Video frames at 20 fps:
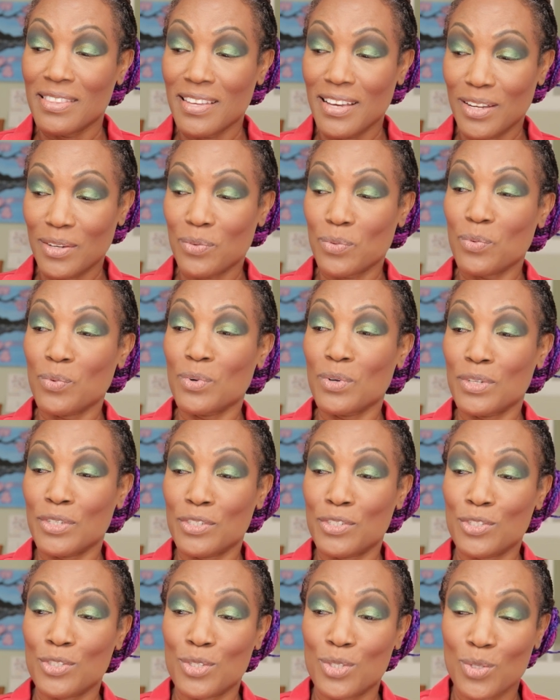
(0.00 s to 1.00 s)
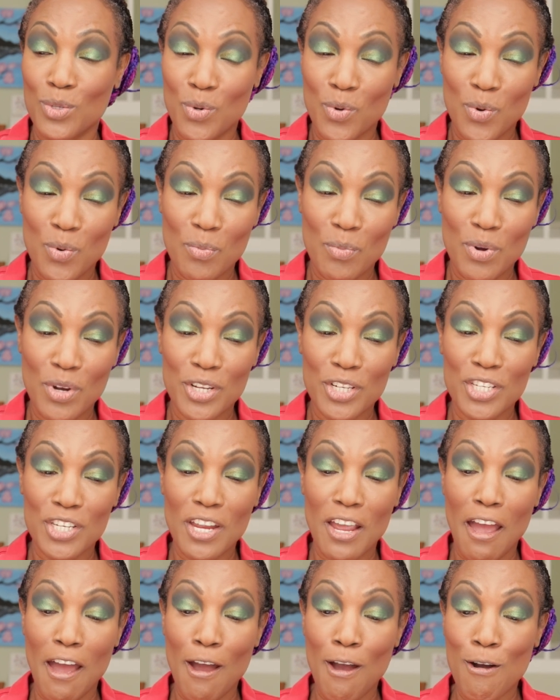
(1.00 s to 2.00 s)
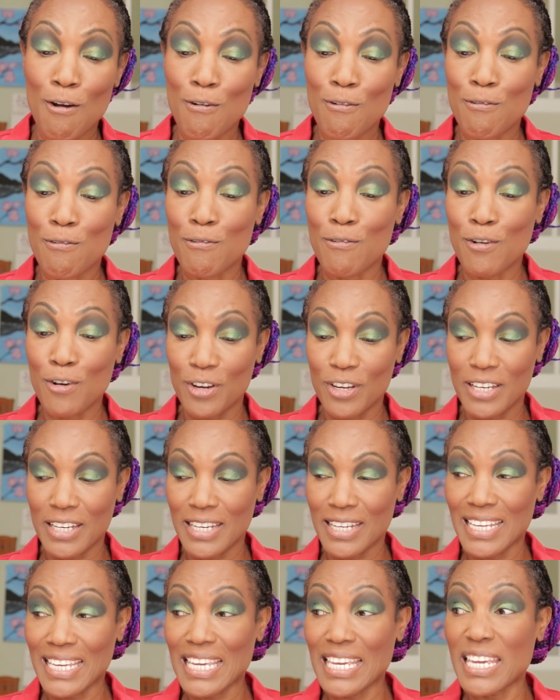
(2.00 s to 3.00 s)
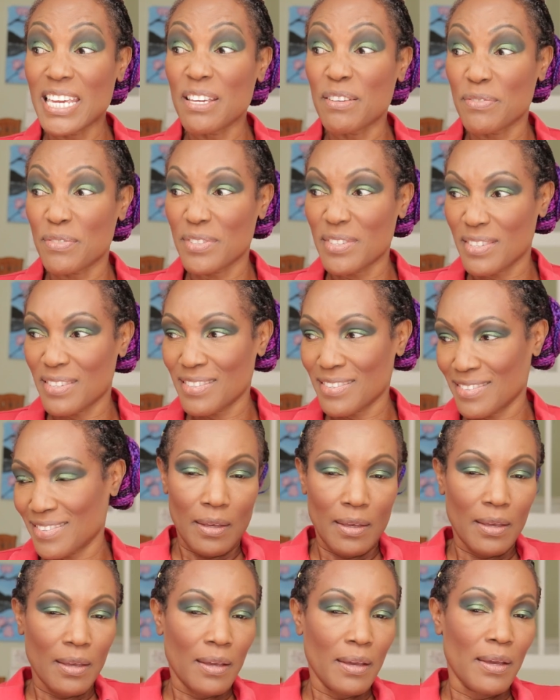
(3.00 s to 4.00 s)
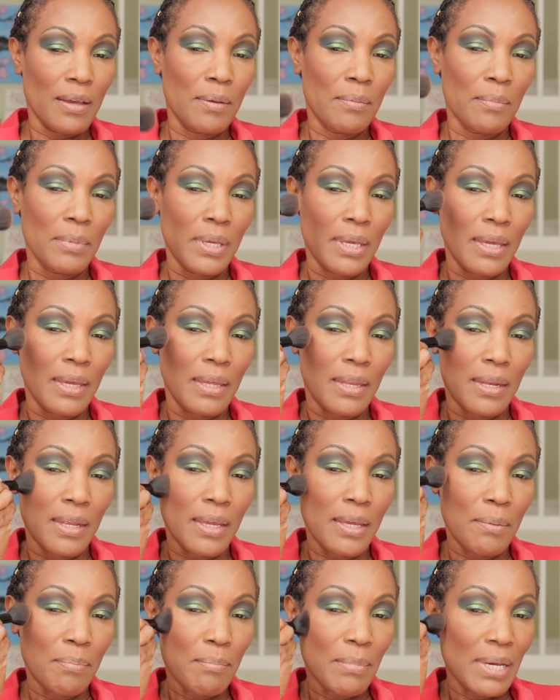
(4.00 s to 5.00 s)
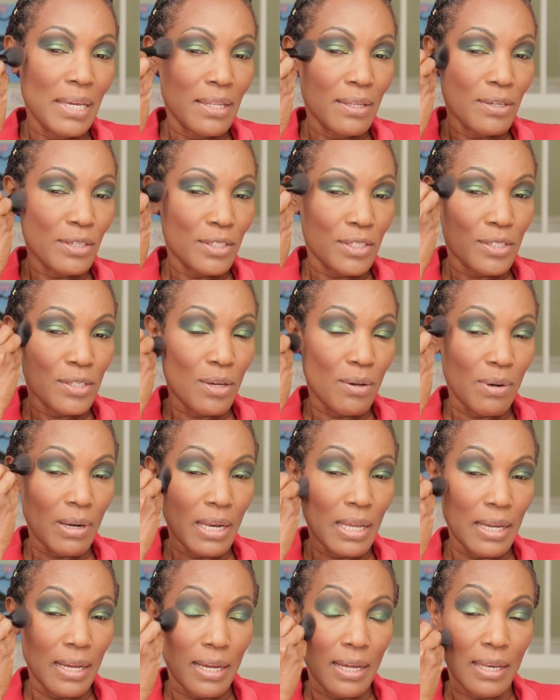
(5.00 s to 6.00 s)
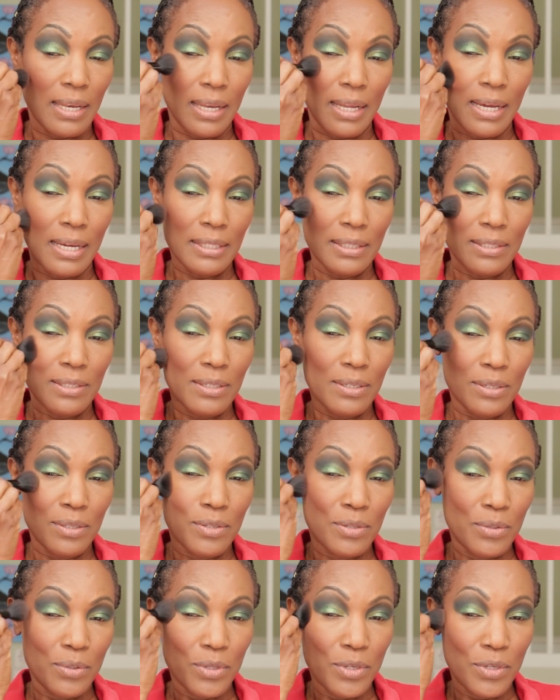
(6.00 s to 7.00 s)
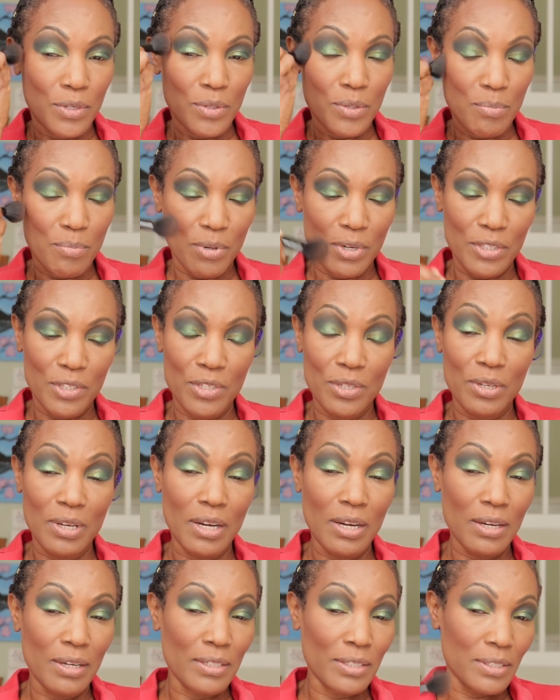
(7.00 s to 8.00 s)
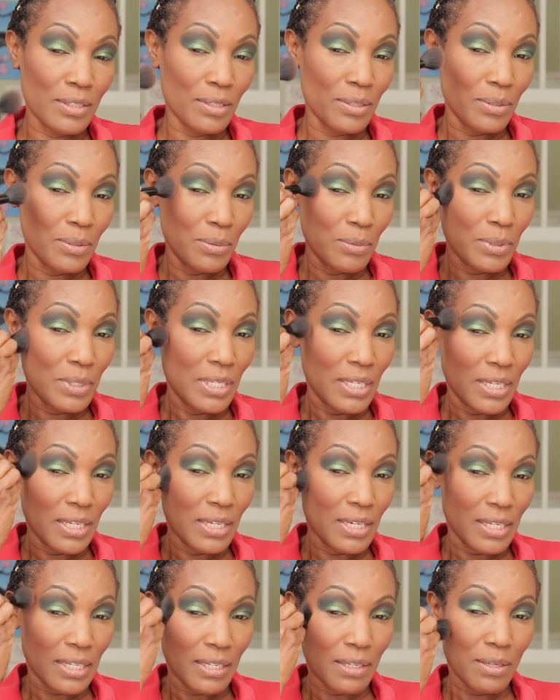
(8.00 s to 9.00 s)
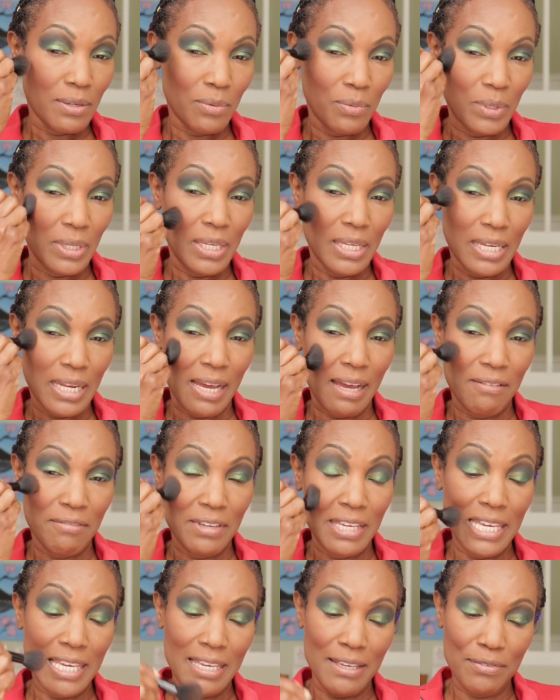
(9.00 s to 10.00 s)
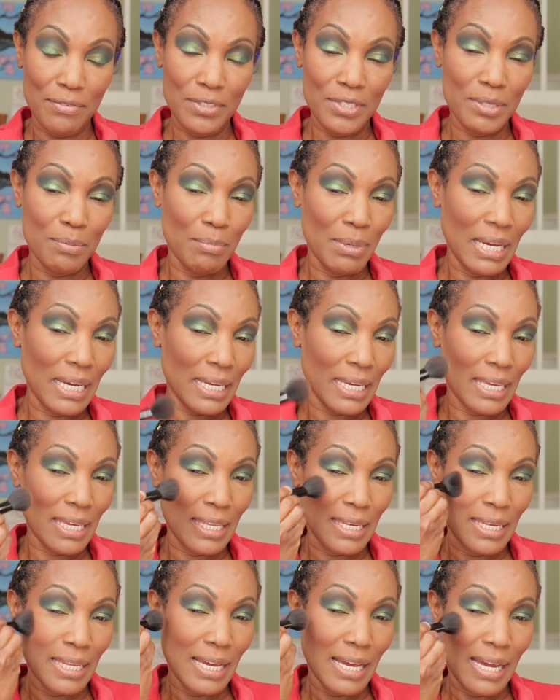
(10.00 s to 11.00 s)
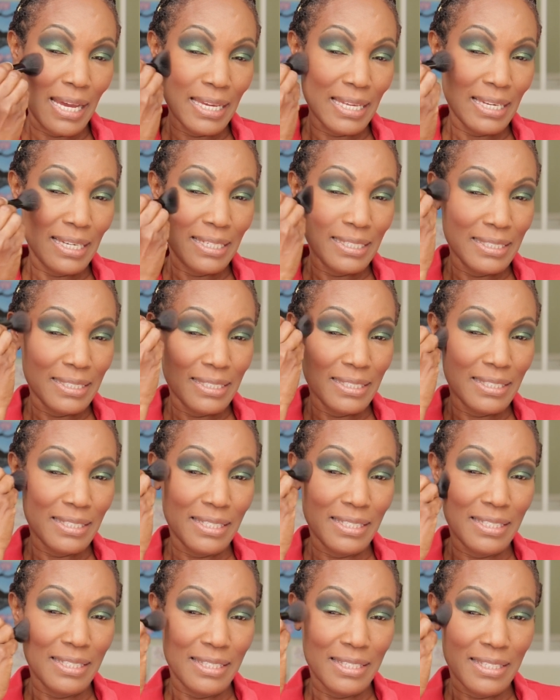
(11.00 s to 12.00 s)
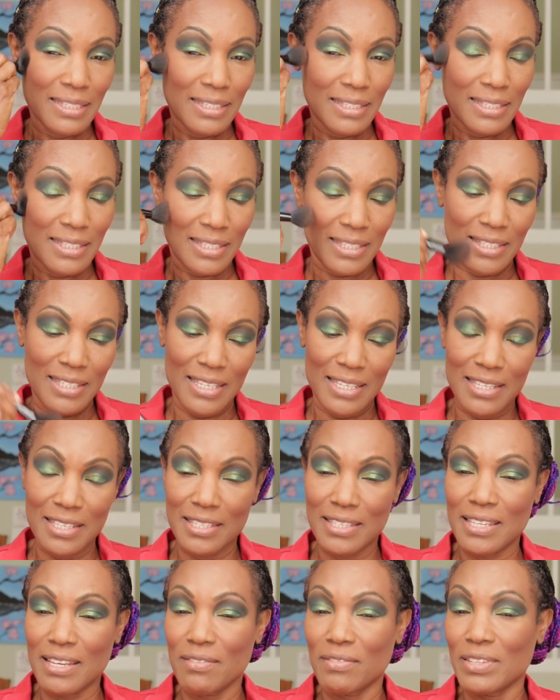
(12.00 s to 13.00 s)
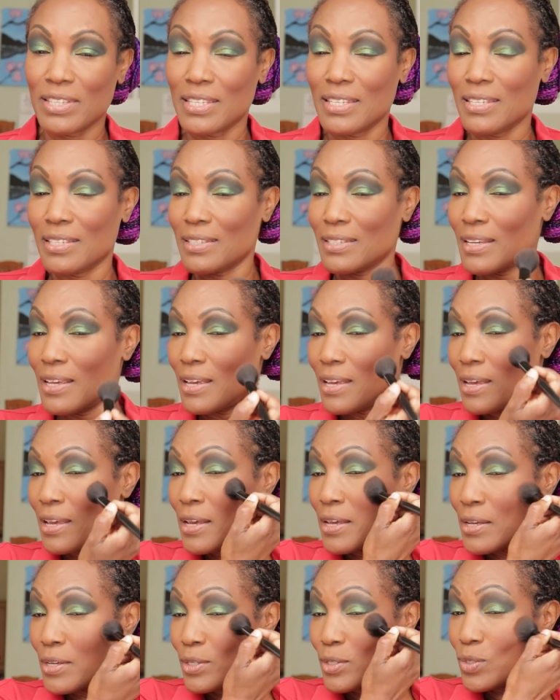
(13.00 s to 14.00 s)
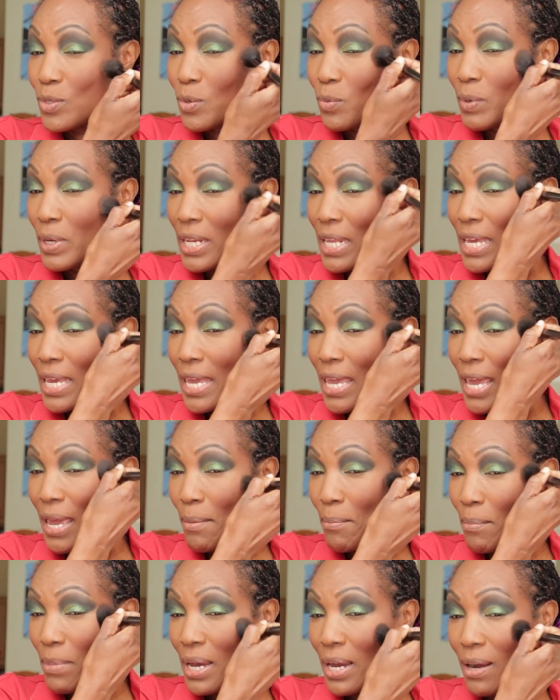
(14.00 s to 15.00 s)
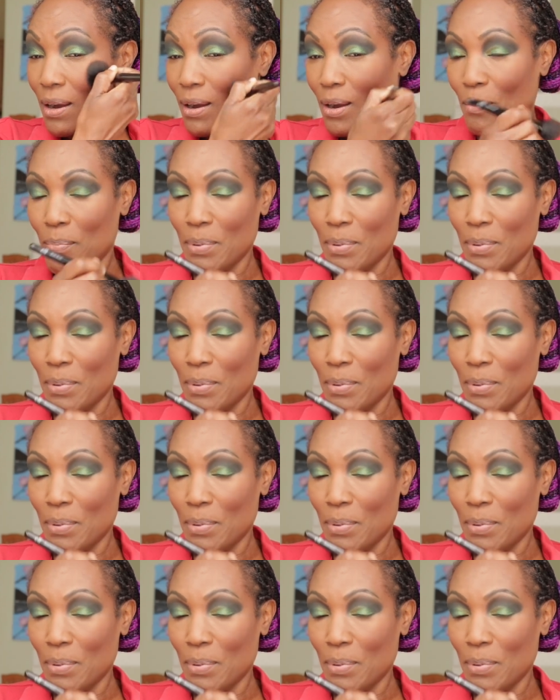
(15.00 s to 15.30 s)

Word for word: That was so much fun. Gifts. I mean, it might not sound like a lot to you, but to us who did not, we didn't have gifts back in the islands in the 70s. So when he came back